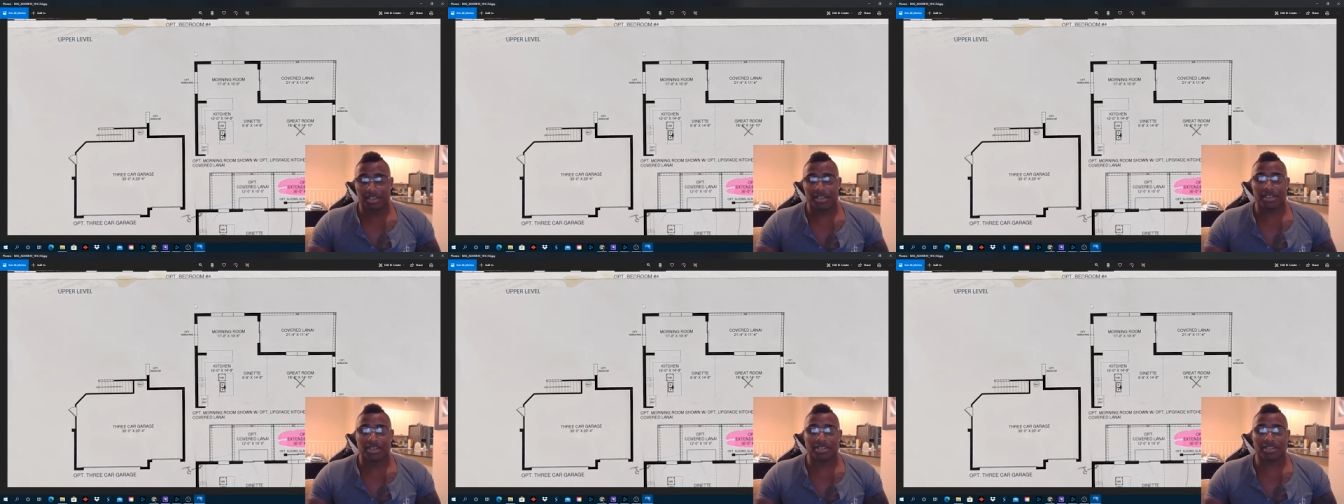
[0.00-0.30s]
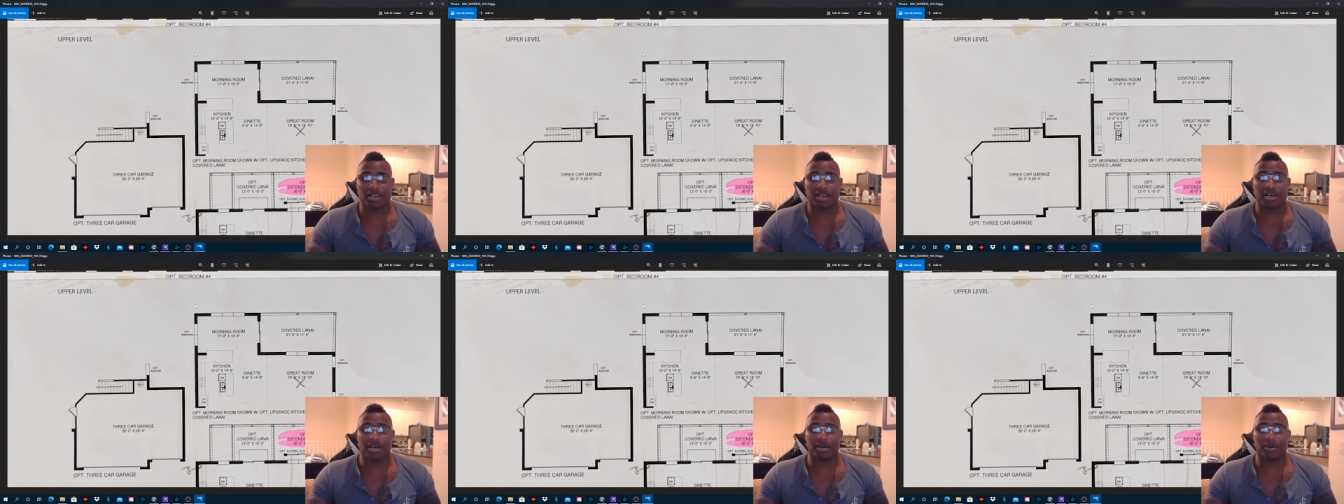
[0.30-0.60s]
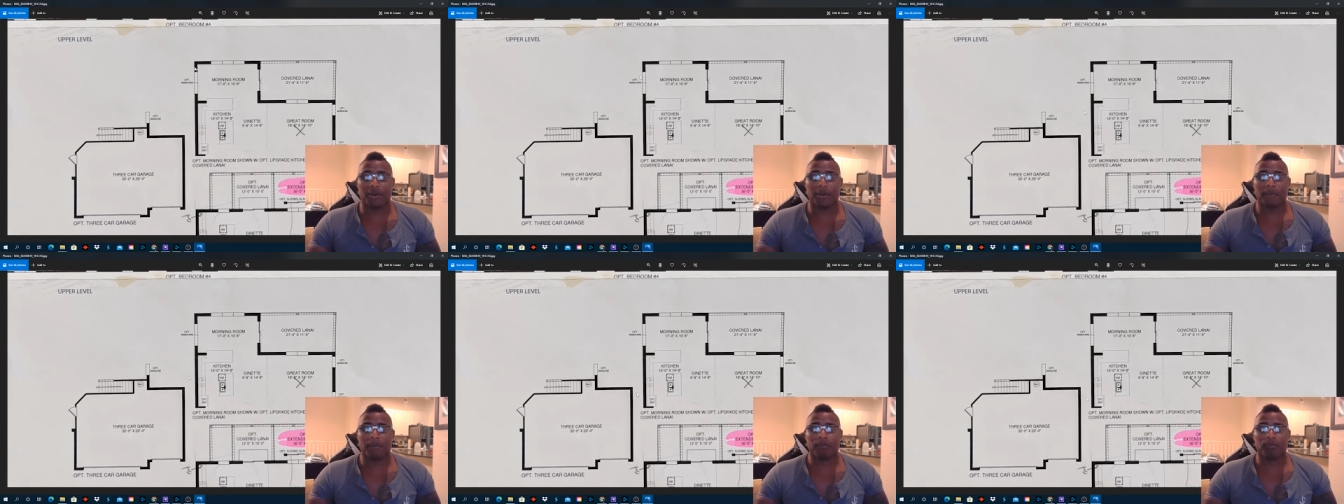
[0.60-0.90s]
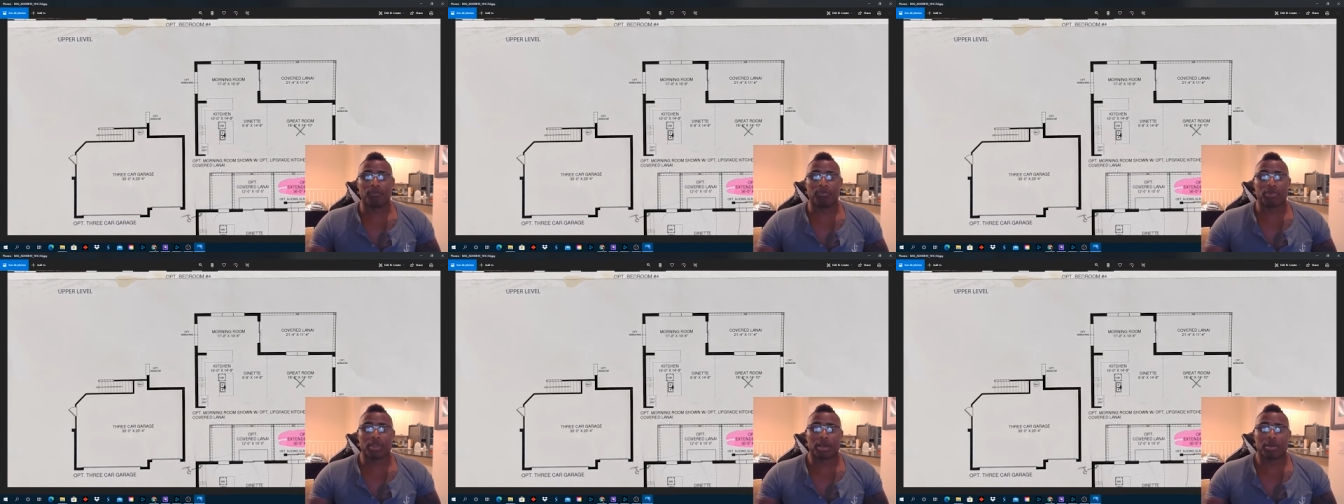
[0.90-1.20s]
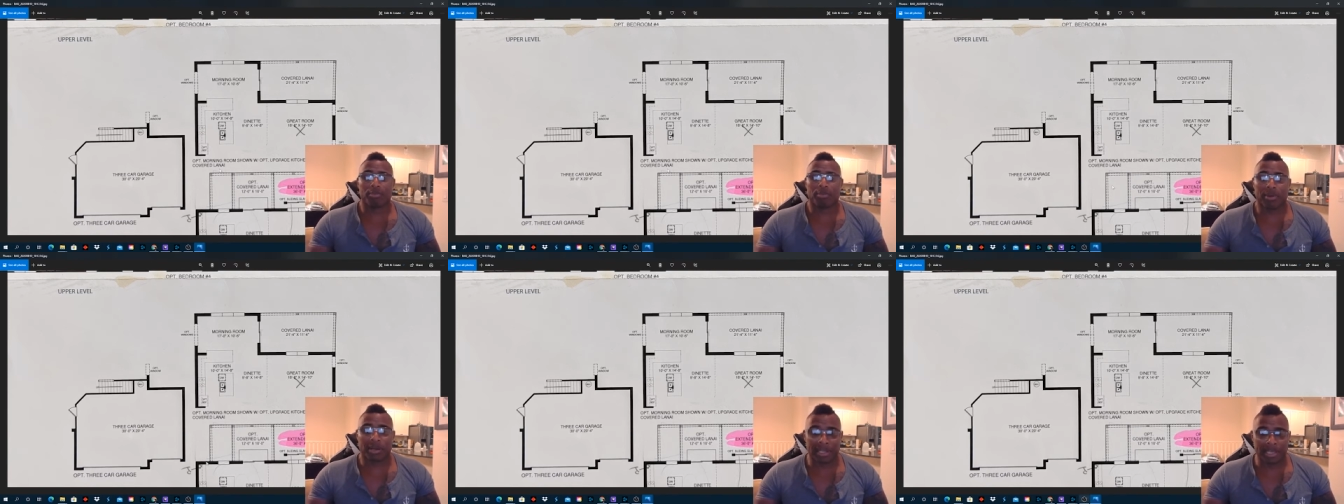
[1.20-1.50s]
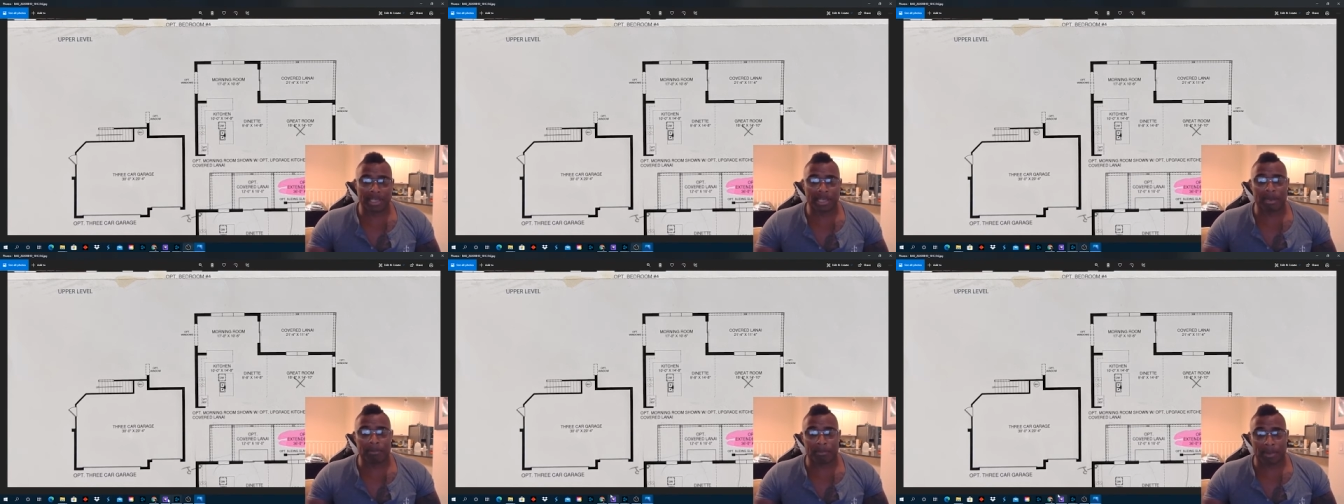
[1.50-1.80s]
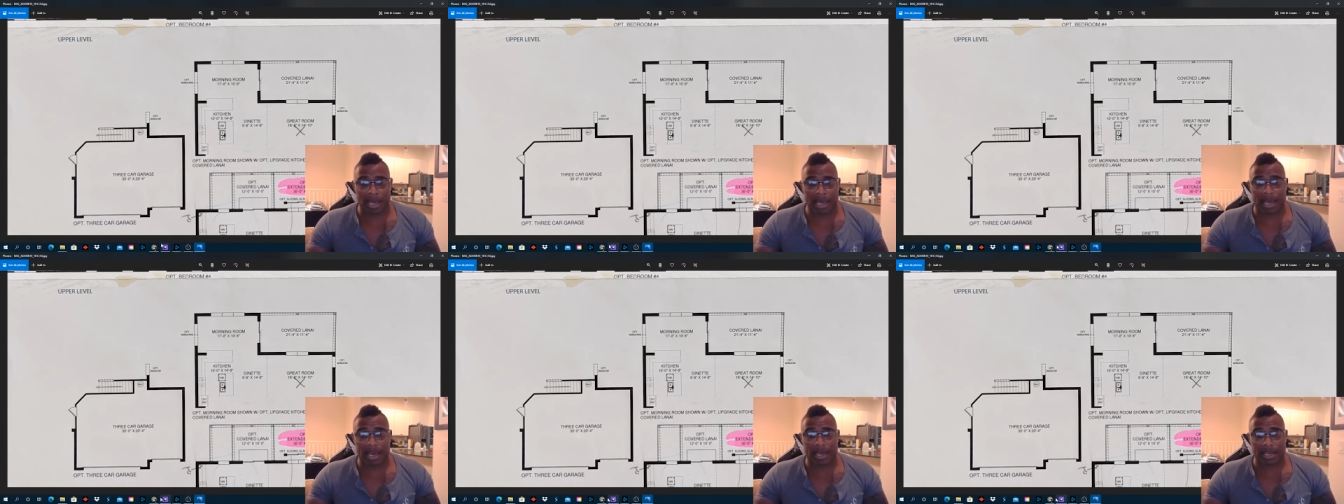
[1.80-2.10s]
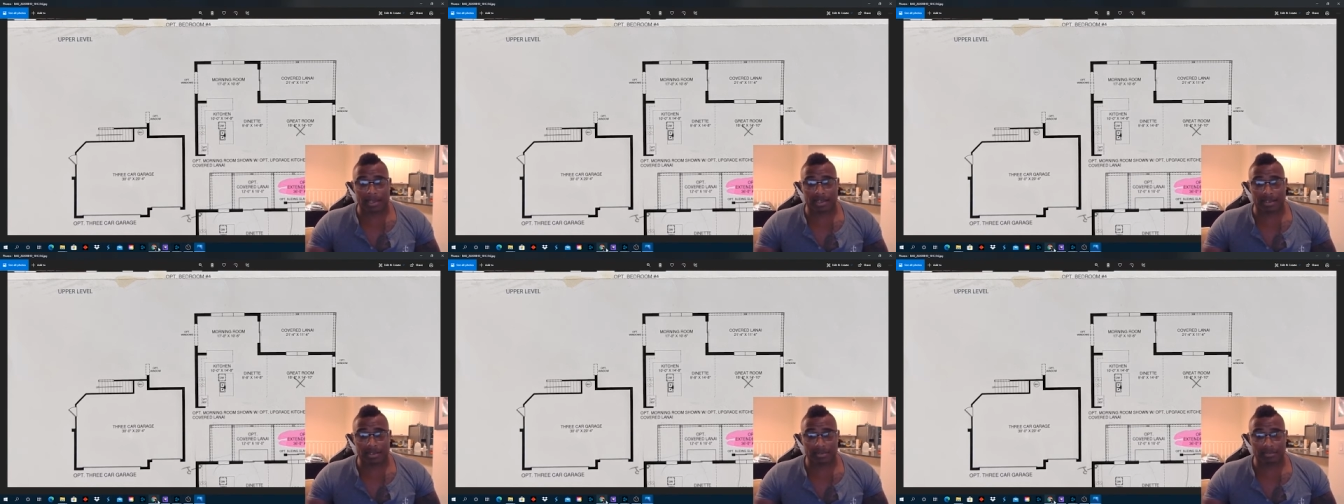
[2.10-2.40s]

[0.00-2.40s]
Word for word: So, bringing it back